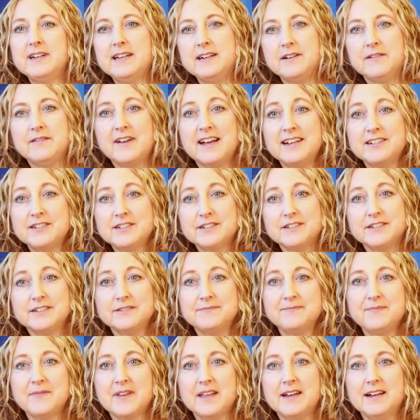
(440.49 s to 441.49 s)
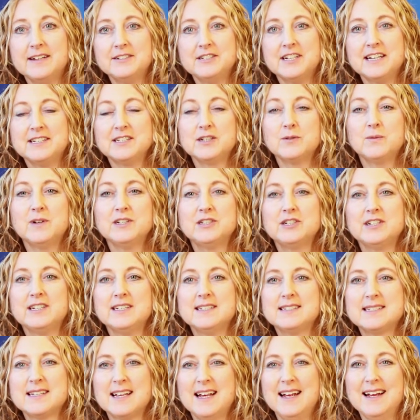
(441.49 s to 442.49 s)
Innovation Agenda, which
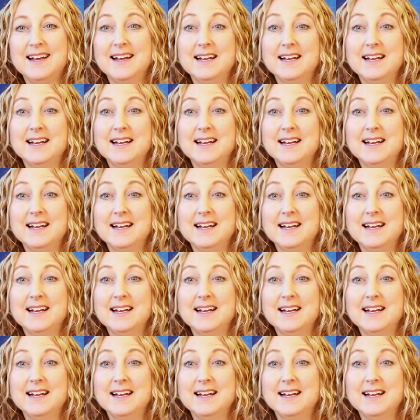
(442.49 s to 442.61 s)
is